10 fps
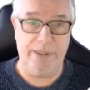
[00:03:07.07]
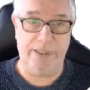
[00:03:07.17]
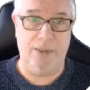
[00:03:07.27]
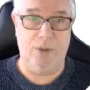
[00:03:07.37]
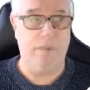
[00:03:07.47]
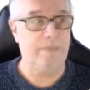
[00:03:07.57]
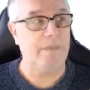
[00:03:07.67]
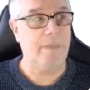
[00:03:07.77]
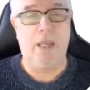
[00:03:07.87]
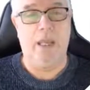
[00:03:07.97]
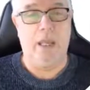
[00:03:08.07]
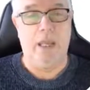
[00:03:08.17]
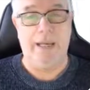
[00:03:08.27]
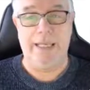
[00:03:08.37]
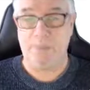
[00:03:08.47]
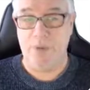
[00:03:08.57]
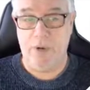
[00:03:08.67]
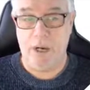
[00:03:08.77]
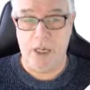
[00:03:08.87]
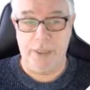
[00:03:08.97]
So let's move
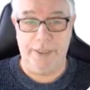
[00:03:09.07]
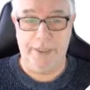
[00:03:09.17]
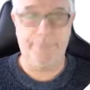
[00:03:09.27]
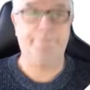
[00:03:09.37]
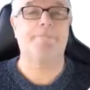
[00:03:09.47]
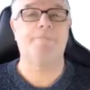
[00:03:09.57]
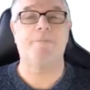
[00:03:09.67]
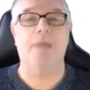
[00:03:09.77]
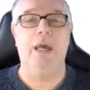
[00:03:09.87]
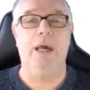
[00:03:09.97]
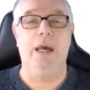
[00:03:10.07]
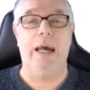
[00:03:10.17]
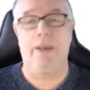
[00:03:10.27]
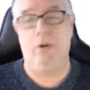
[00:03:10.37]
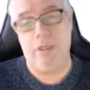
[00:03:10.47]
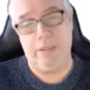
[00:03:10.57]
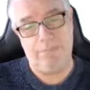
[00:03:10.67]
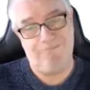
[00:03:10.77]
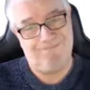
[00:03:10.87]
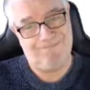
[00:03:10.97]
on. I'm going
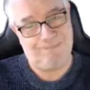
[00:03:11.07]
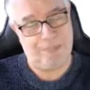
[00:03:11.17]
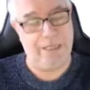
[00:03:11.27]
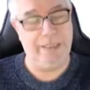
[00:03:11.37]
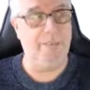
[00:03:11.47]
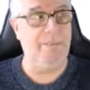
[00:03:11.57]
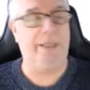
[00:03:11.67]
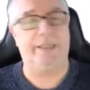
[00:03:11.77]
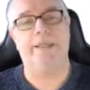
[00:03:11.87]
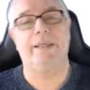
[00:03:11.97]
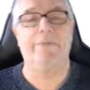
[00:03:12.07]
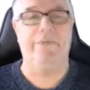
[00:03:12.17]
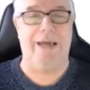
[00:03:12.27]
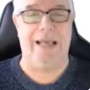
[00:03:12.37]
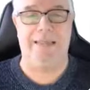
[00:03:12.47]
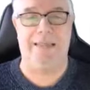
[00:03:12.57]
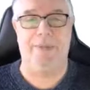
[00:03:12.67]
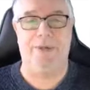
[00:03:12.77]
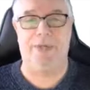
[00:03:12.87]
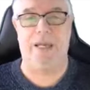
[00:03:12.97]
a little bit fast
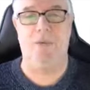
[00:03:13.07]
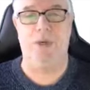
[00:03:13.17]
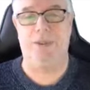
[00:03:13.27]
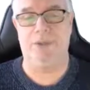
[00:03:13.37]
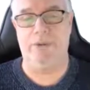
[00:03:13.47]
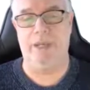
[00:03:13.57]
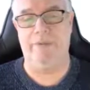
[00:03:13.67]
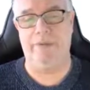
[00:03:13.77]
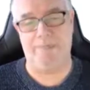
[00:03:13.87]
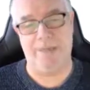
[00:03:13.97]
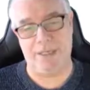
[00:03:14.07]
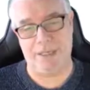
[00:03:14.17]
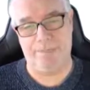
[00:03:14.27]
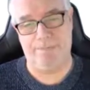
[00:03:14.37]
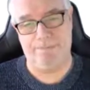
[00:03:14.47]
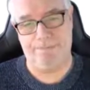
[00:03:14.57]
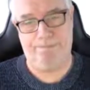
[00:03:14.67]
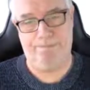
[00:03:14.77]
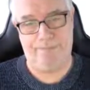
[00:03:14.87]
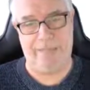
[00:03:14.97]
because I want to give as much
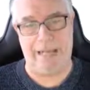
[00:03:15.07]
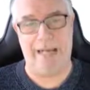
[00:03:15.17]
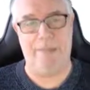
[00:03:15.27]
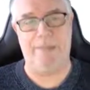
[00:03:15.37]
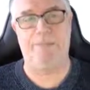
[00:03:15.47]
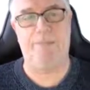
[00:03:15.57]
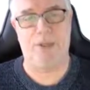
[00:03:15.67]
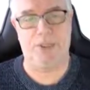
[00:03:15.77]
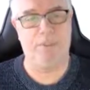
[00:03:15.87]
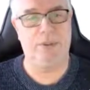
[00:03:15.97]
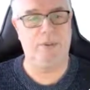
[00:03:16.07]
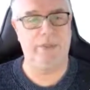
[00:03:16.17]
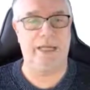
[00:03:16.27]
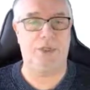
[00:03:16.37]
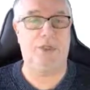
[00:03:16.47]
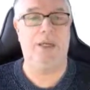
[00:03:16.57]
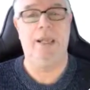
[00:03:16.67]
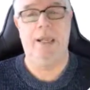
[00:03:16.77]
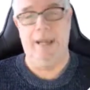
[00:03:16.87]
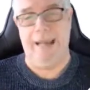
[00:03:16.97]
time as possible to the actual
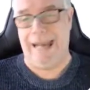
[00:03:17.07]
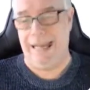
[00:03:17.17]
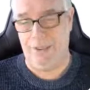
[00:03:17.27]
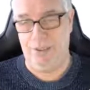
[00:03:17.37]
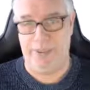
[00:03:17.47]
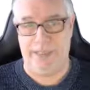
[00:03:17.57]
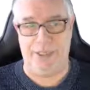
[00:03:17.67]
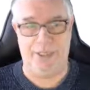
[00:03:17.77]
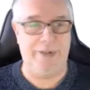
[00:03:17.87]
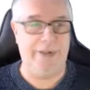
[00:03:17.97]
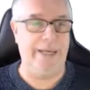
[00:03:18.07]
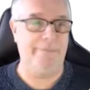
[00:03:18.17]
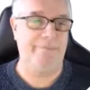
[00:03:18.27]
hand-on session, okay?